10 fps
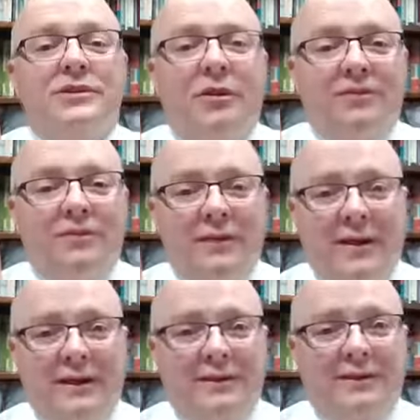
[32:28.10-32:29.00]
It's our
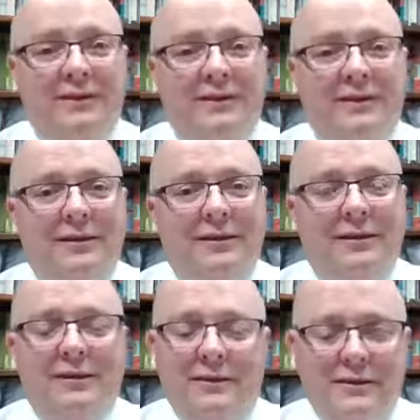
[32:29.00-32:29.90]
faith.
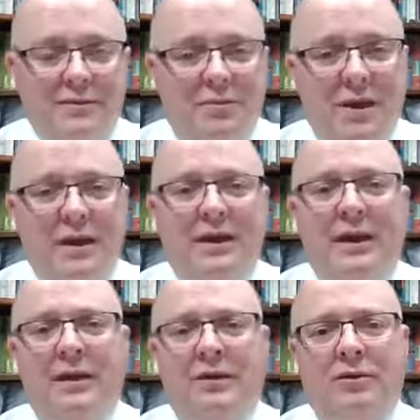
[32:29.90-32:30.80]
This
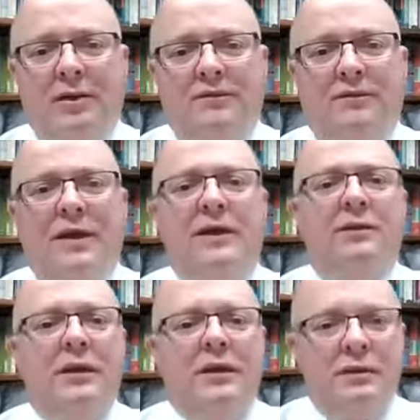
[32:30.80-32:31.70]
man had a great
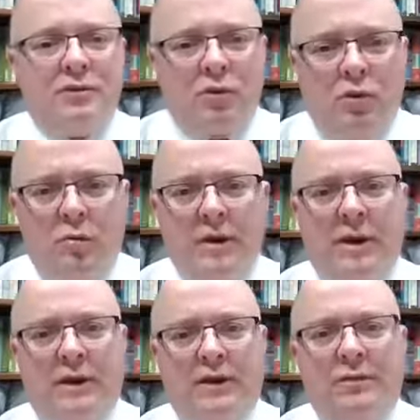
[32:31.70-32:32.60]
faith. This
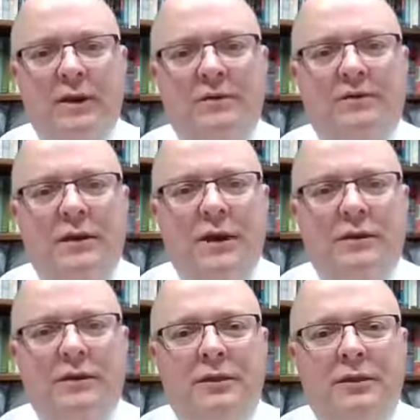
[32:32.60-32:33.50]
woman had a great
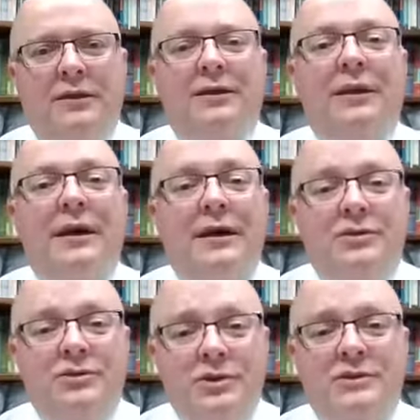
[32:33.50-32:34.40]
faith.
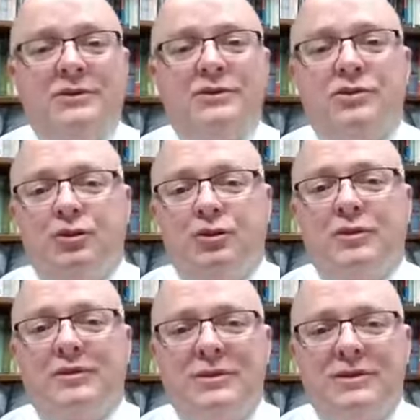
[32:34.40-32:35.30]
And Jesus
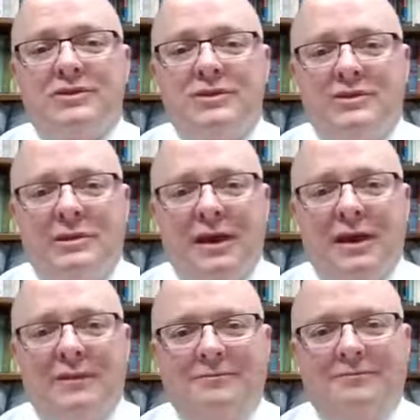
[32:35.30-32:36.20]
drew attention to
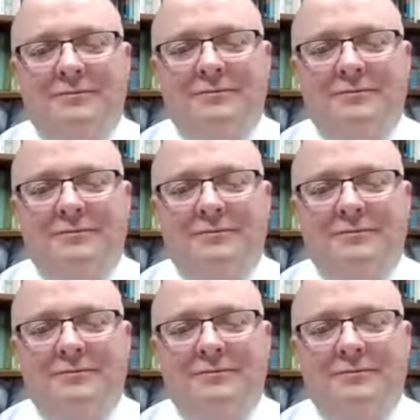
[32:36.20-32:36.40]
that.